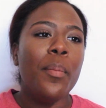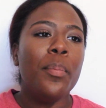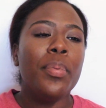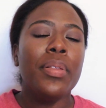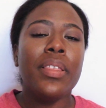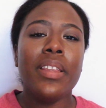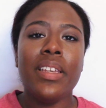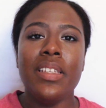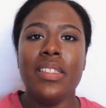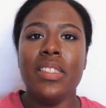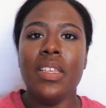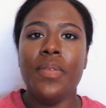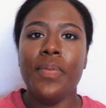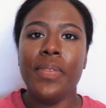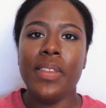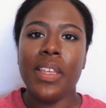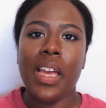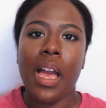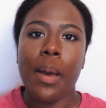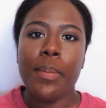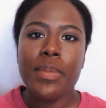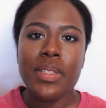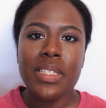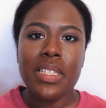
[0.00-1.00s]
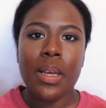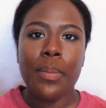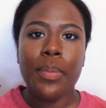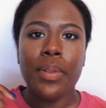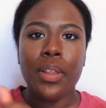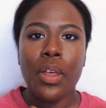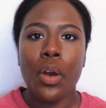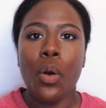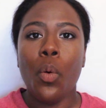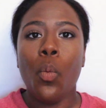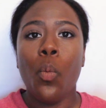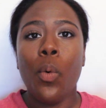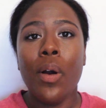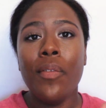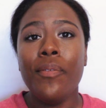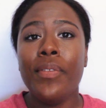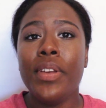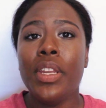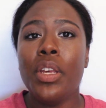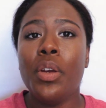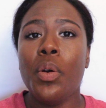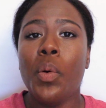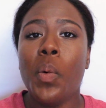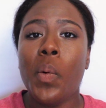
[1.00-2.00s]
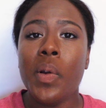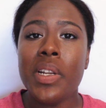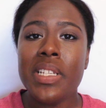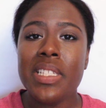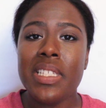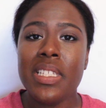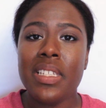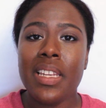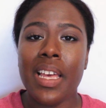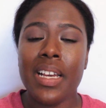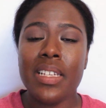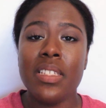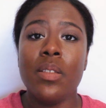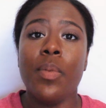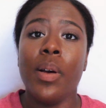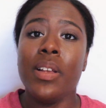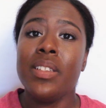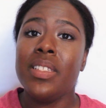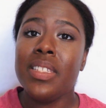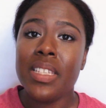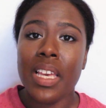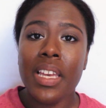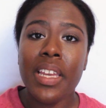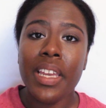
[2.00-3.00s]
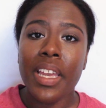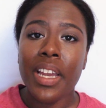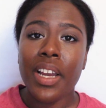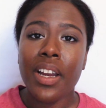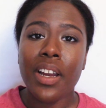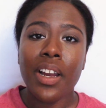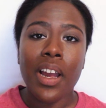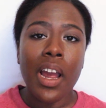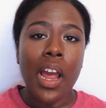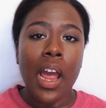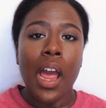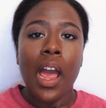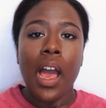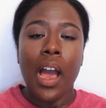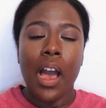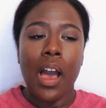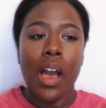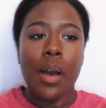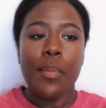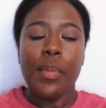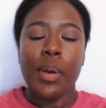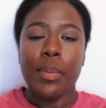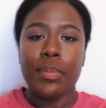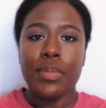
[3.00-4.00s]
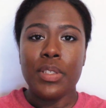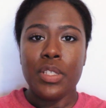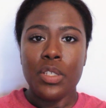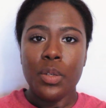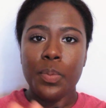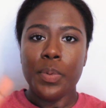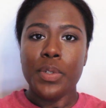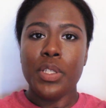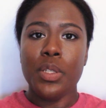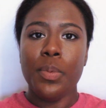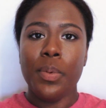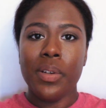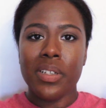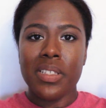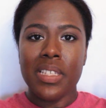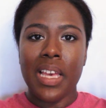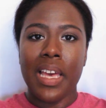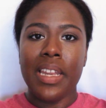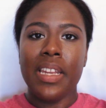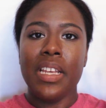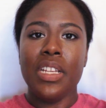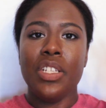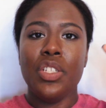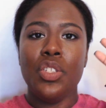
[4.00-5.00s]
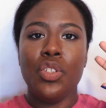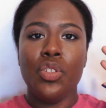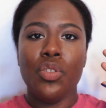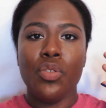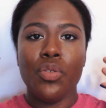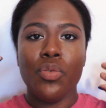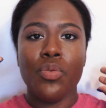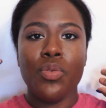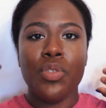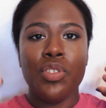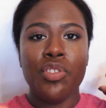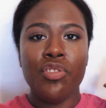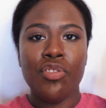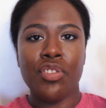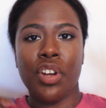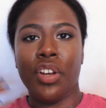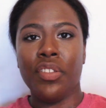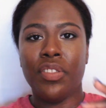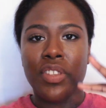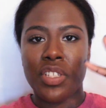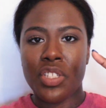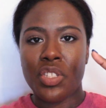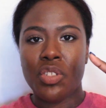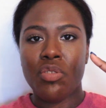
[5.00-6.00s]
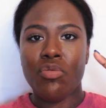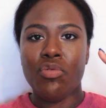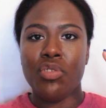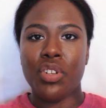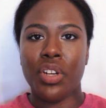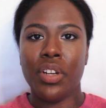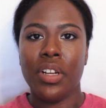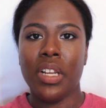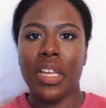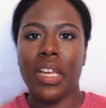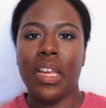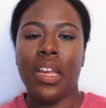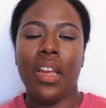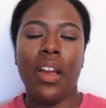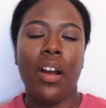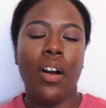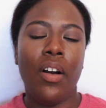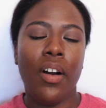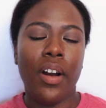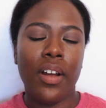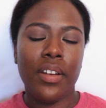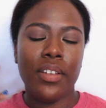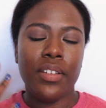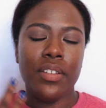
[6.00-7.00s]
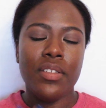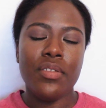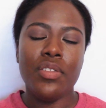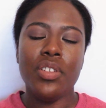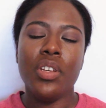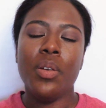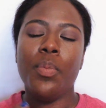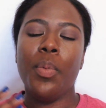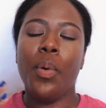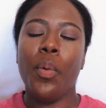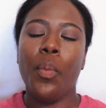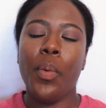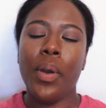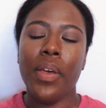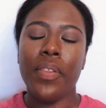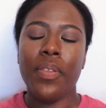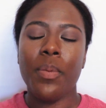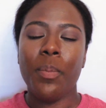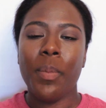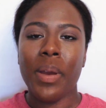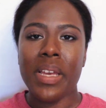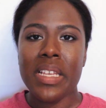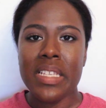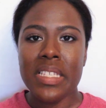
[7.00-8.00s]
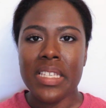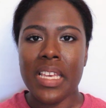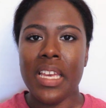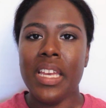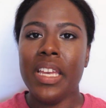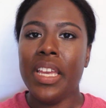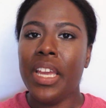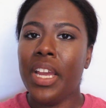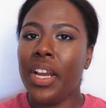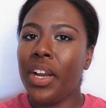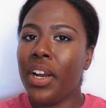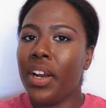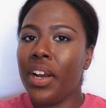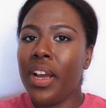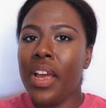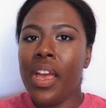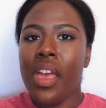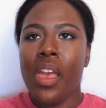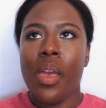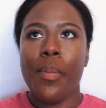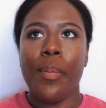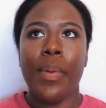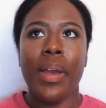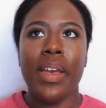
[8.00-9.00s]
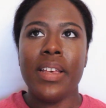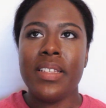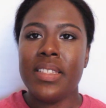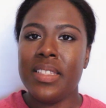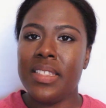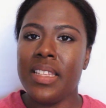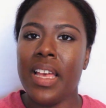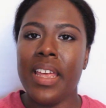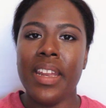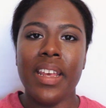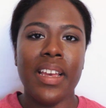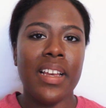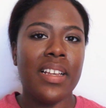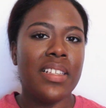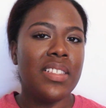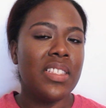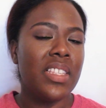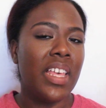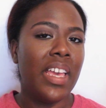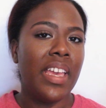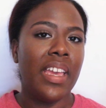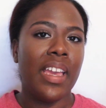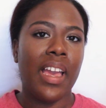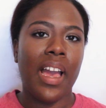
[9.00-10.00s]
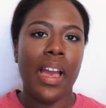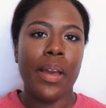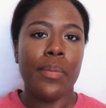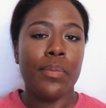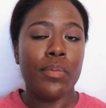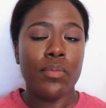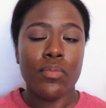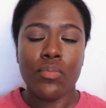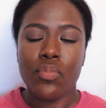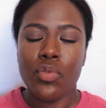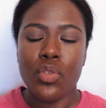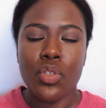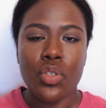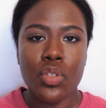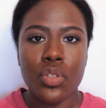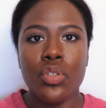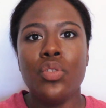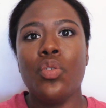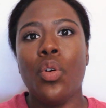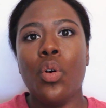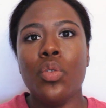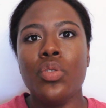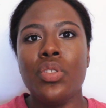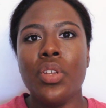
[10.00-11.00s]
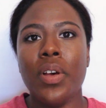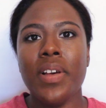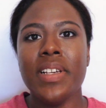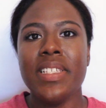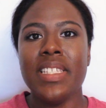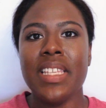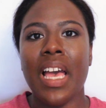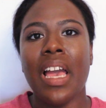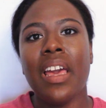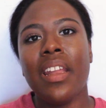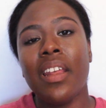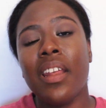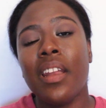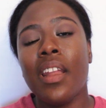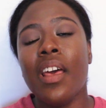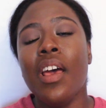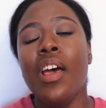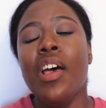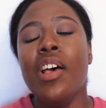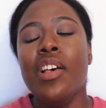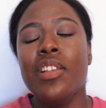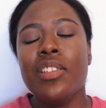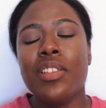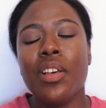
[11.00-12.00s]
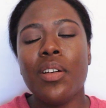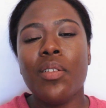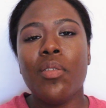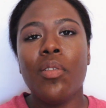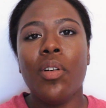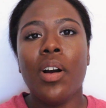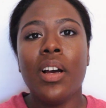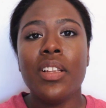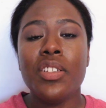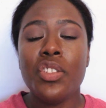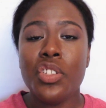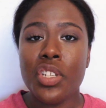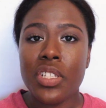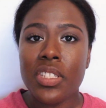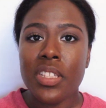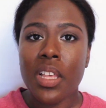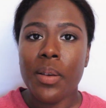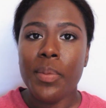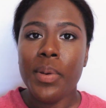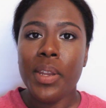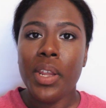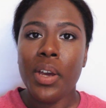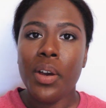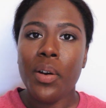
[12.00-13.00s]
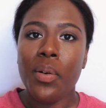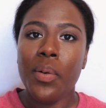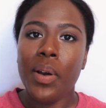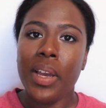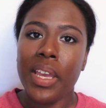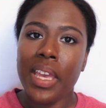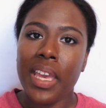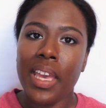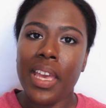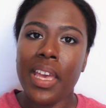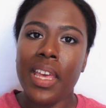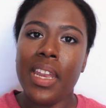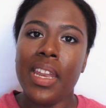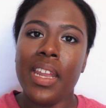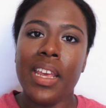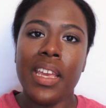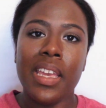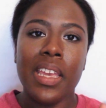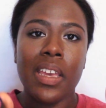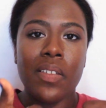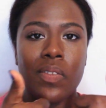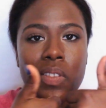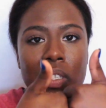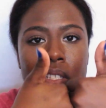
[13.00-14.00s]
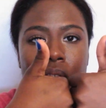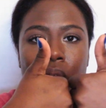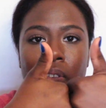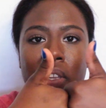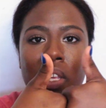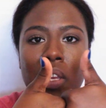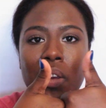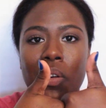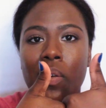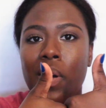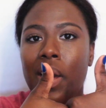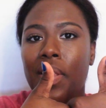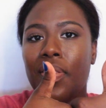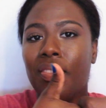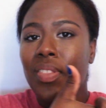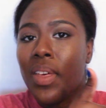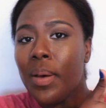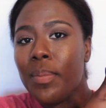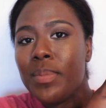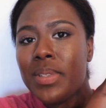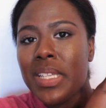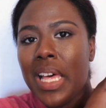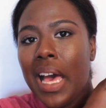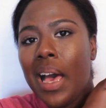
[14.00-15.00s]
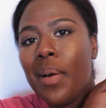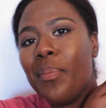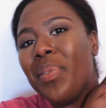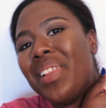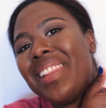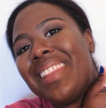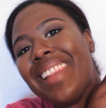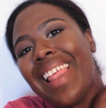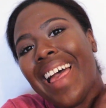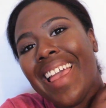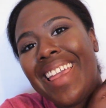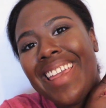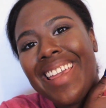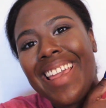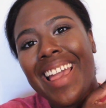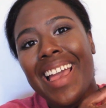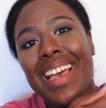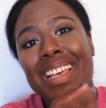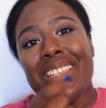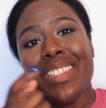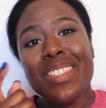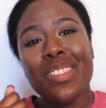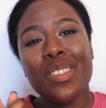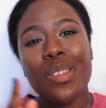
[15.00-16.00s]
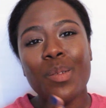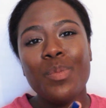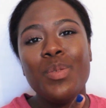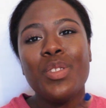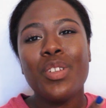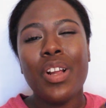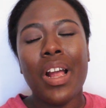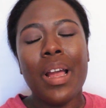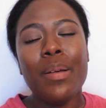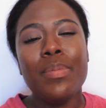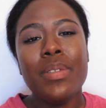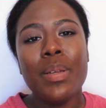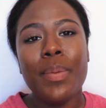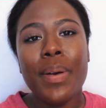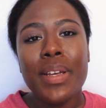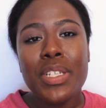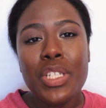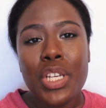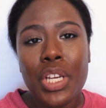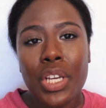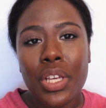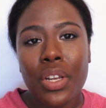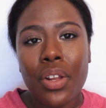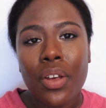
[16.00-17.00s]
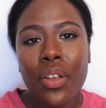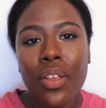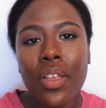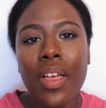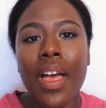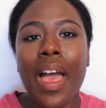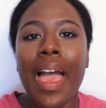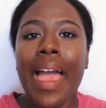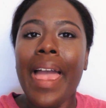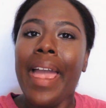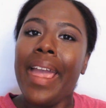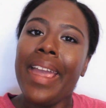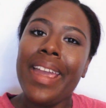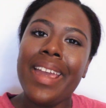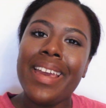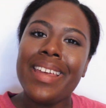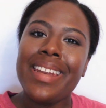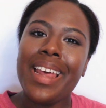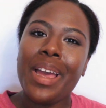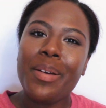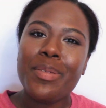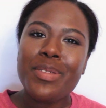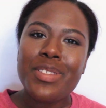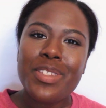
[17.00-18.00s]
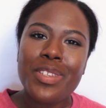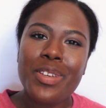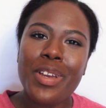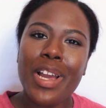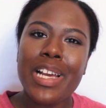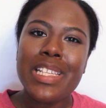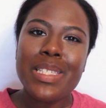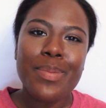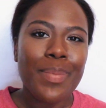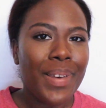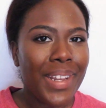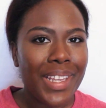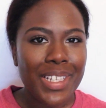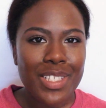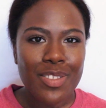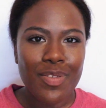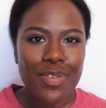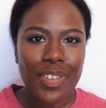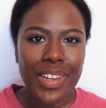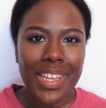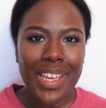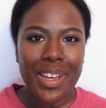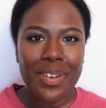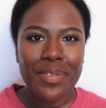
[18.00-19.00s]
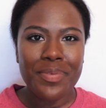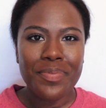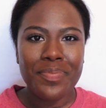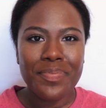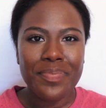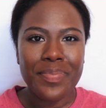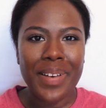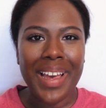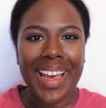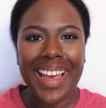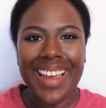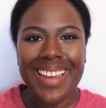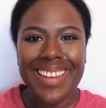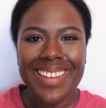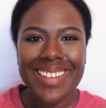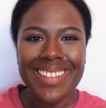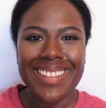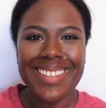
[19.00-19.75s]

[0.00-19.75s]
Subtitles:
Please leave in the comments down below what video you want to see next about skincare. I'm super excited to start this new journey on YouTube with my skincare, my aesthetics. Like, I'm so excited. So just let me know. Again, give this video a thumbs up, like, subscribe to my channel, and I will see you guys in my next video. Bye.